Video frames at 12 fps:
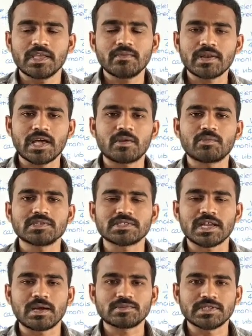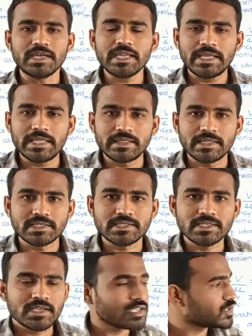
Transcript: Even harmonics are absent in this.